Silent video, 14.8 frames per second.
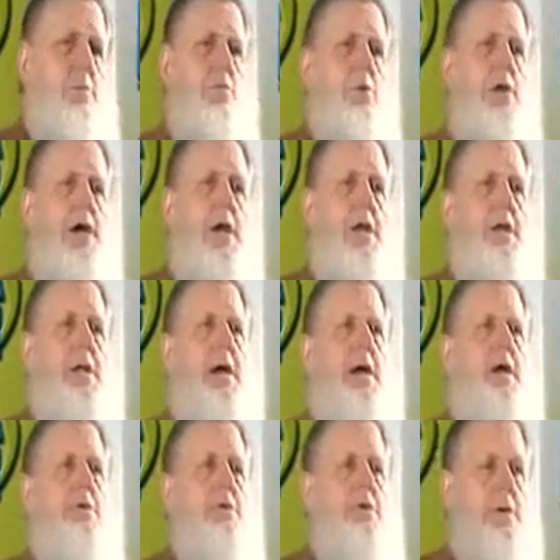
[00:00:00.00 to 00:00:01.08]
we're not
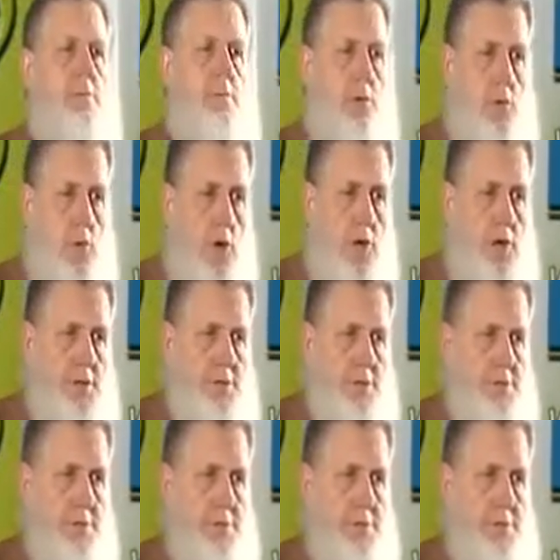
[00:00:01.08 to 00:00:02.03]
allowed, number one,